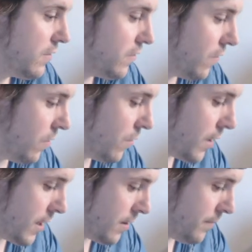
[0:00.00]

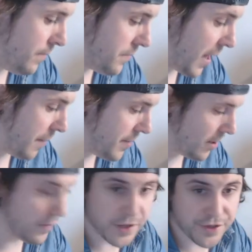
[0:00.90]
So um, I
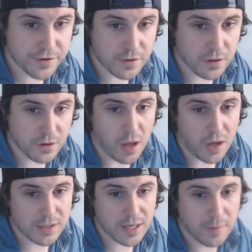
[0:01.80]
bid on this
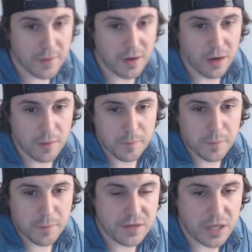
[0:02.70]
lot. I bid on a
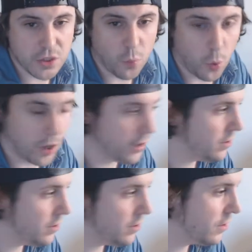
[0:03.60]
PlayStation
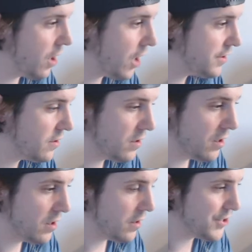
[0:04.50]
1 lot
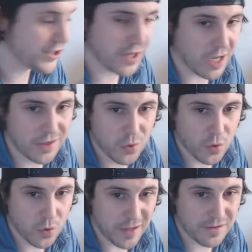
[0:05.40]
that just got
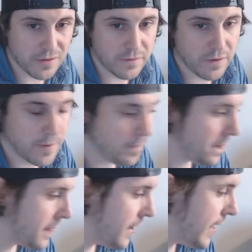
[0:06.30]
too expensive.
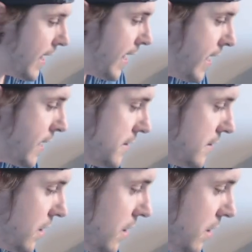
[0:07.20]

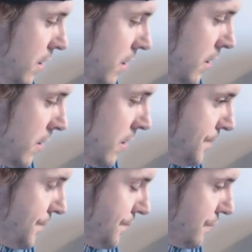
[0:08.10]
And
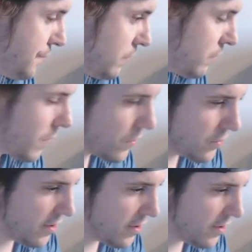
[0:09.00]
um,
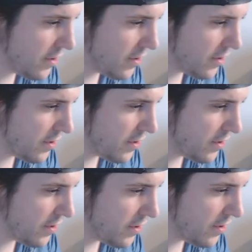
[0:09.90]
anything else?
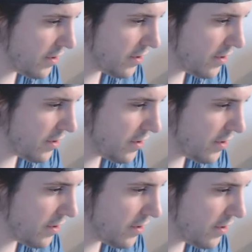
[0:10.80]
Oh, a
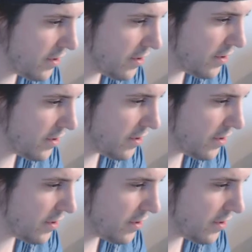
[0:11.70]
Neo Geo